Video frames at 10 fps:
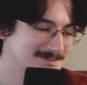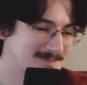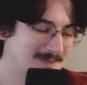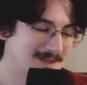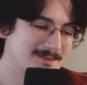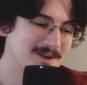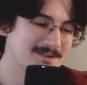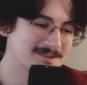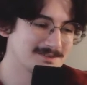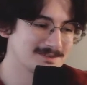The
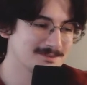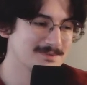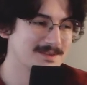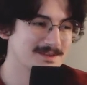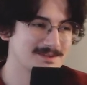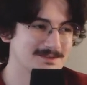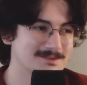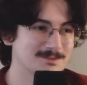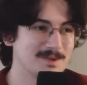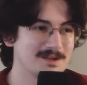box also comes with like a
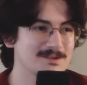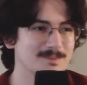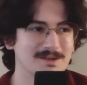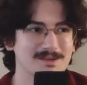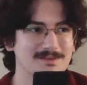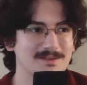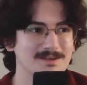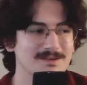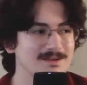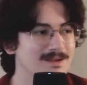user manual, but I
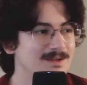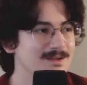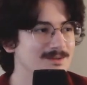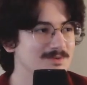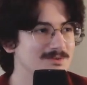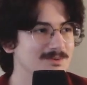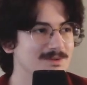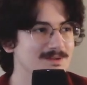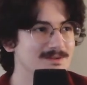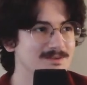think
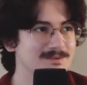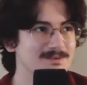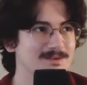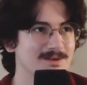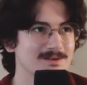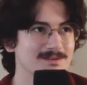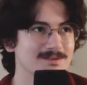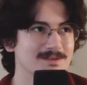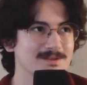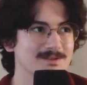majority is
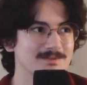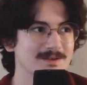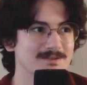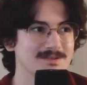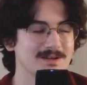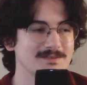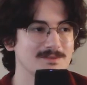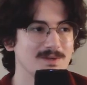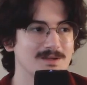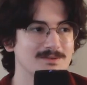currently phasing out
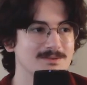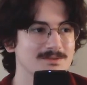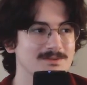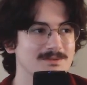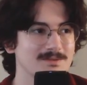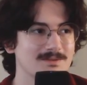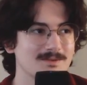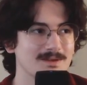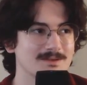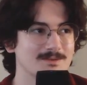their manuals
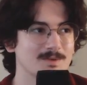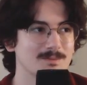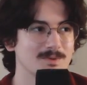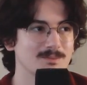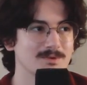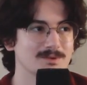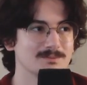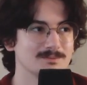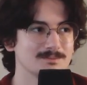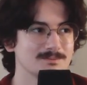to be a bit more